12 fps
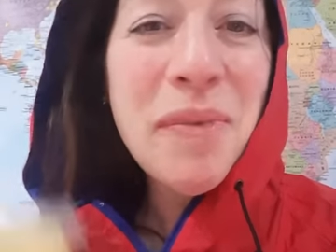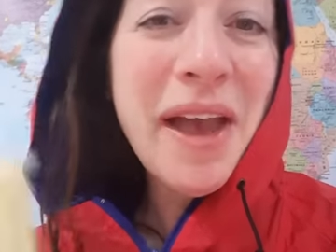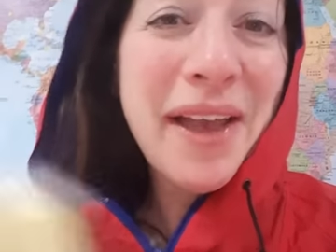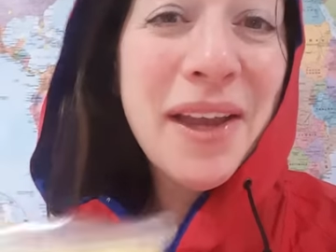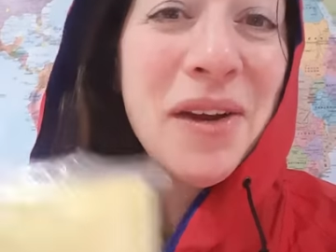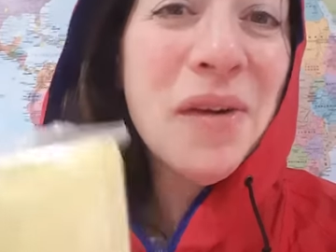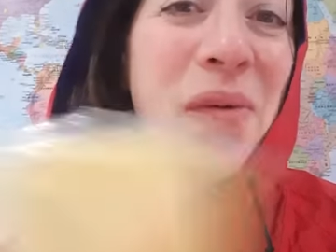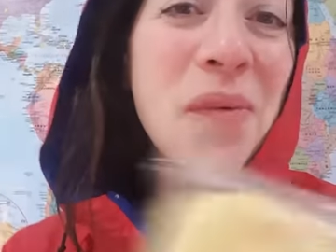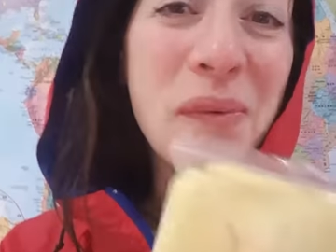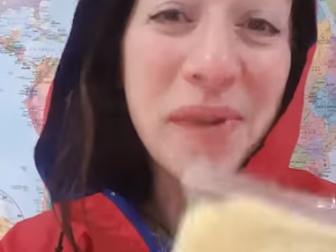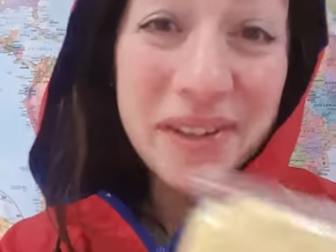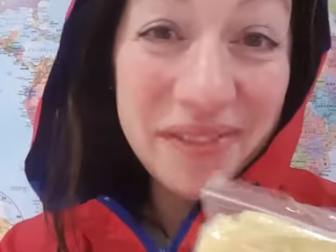Packing
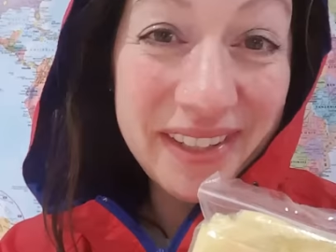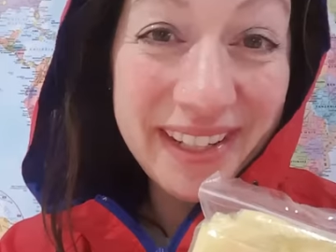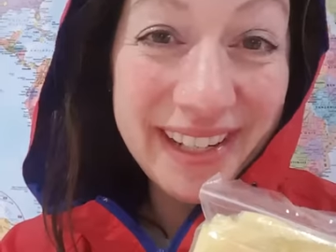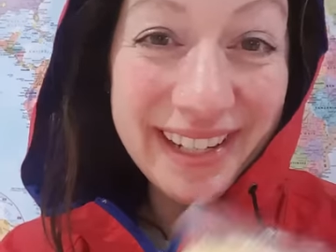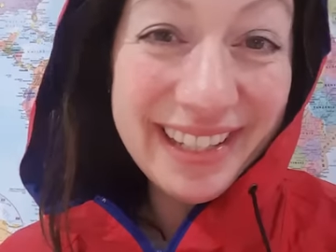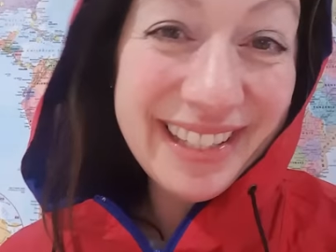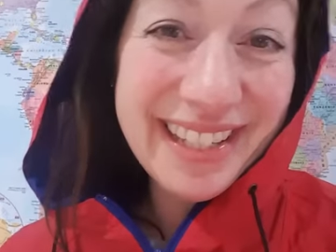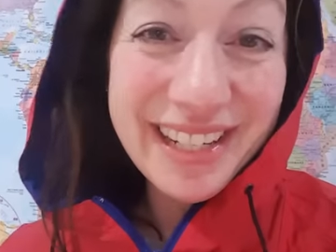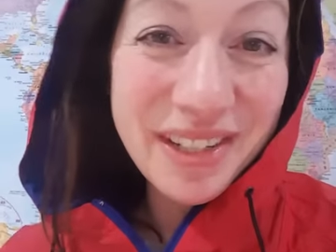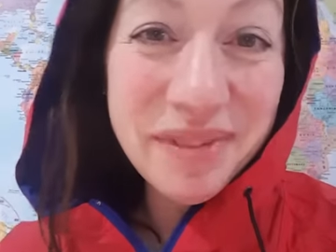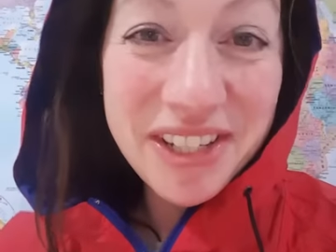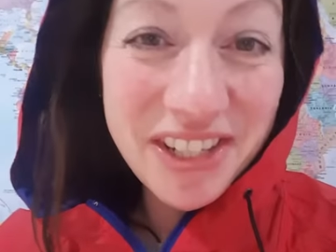one of these
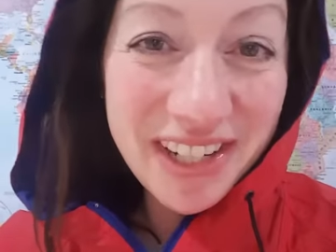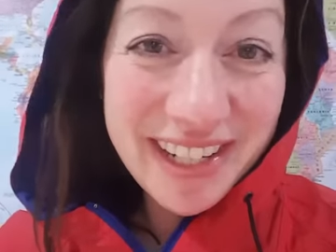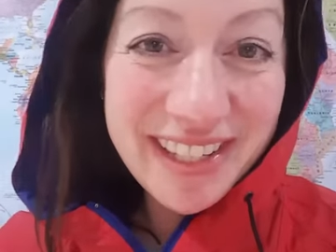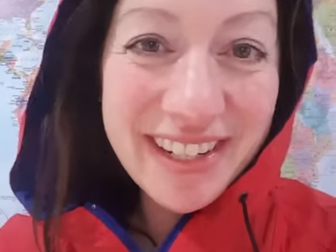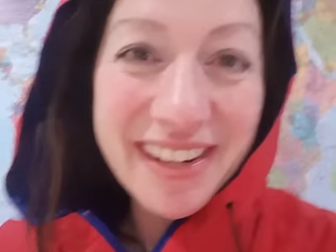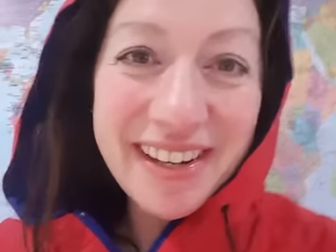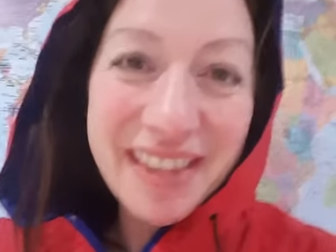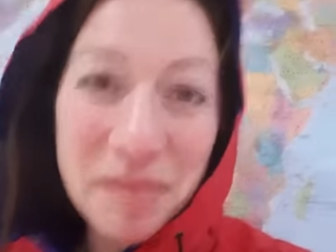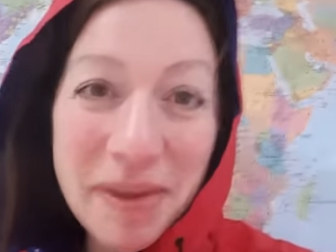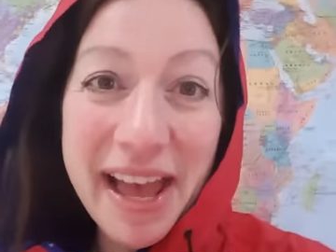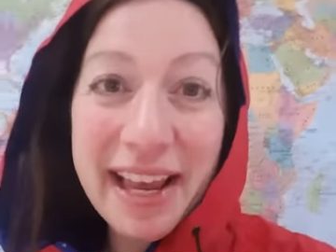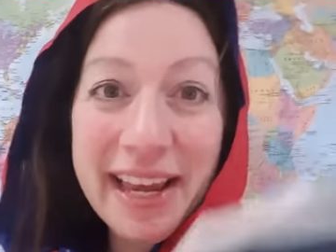is much easier
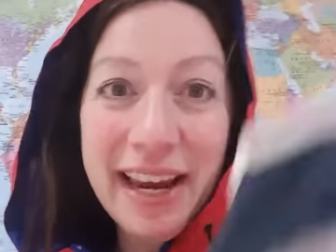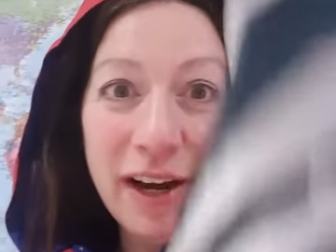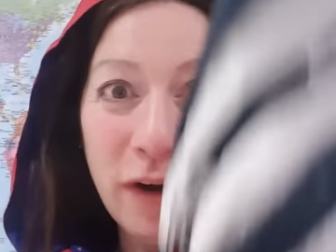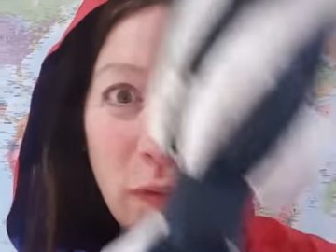than packing